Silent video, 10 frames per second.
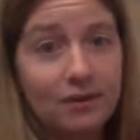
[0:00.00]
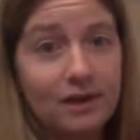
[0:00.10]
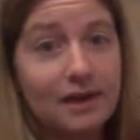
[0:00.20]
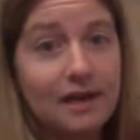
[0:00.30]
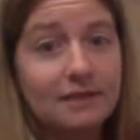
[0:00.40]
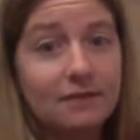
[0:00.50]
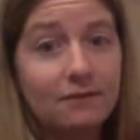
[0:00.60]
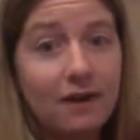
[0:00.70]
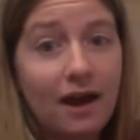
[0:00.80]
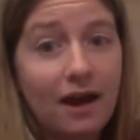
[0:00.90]
read it as
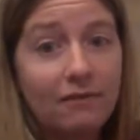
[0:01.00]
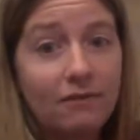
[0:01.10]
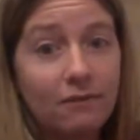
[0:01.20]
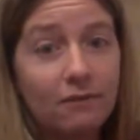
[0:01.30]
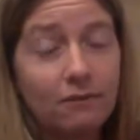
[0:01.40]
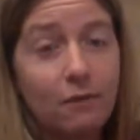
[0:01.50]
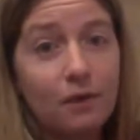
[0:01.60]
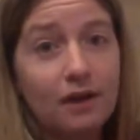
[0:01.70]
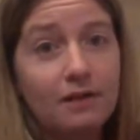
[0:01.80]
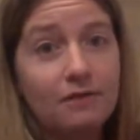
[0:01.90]

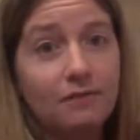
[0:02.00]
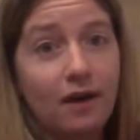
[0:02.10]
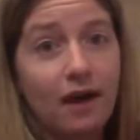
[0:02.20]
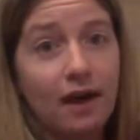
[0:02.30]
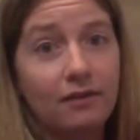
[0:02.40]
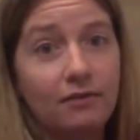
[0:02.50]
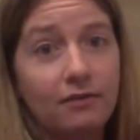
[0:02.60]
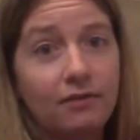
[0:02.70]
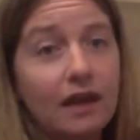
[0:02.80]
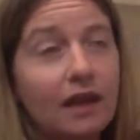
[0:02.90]
5:45.
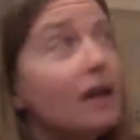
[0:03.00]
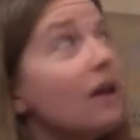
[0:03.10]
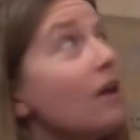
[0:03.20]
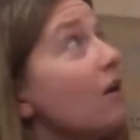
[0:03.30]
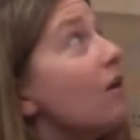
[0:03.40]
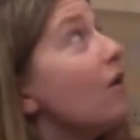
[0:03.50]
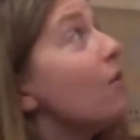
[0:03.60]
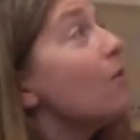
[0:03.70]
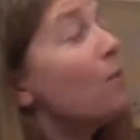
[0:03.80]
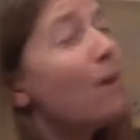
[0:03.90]

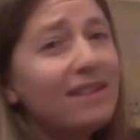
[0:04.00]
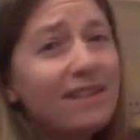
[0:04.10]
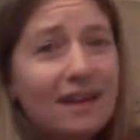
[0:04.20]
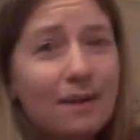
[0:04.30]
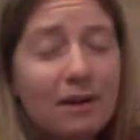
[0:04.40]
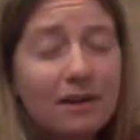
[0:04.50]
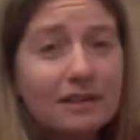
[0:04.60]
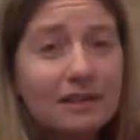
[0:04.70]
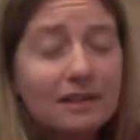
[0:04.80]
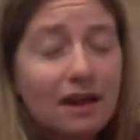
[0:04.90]
One thing about
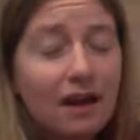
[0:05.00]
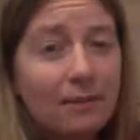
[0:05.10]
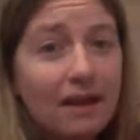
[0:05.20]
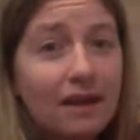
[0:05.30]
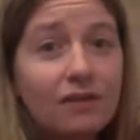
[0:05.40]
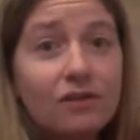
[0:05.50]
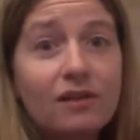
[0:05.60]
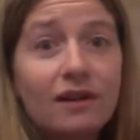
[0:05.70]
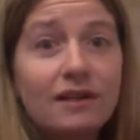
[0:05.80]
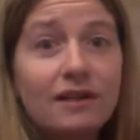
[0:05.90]
analog
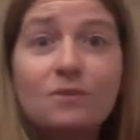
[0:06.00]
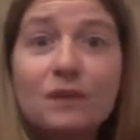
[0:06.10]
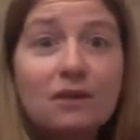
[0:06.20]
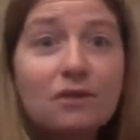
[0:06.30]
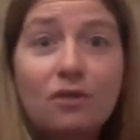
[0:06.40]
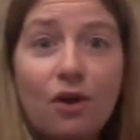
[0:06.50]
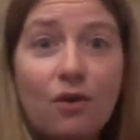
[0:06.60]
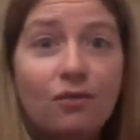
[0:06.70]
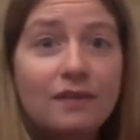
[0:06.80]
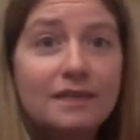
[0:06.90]
clocks is we don't
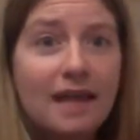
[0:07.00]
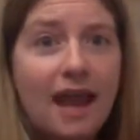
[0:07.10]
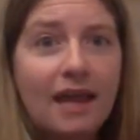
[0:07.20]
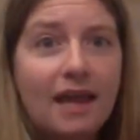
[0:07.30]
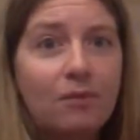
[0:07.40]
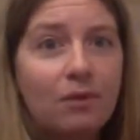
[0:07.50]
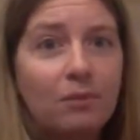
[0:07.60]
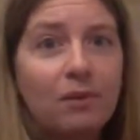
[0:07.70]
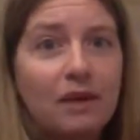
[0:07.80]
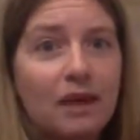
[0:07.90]
know if it's AM or
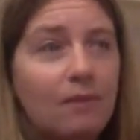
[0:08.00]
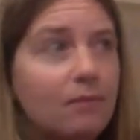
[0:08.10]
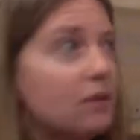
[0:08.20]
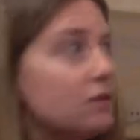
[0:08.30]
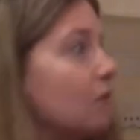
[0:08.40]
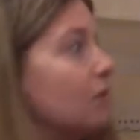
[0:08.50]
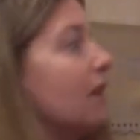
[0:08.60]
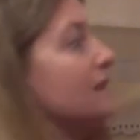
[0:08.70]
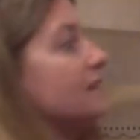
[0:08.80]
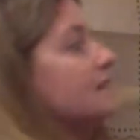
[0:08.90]
PM. So
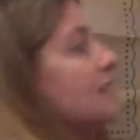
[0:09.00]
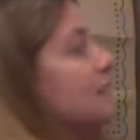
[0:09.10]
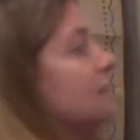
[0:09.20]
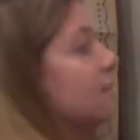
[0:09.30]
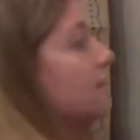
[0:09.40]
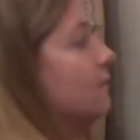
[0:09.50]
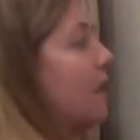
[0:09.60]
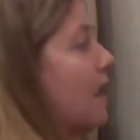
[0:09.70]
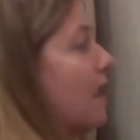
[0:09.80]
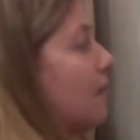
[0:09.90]
let's say it's
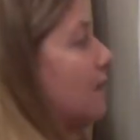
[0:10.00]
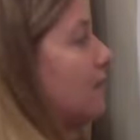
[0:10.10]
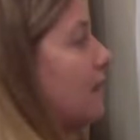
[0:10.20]
5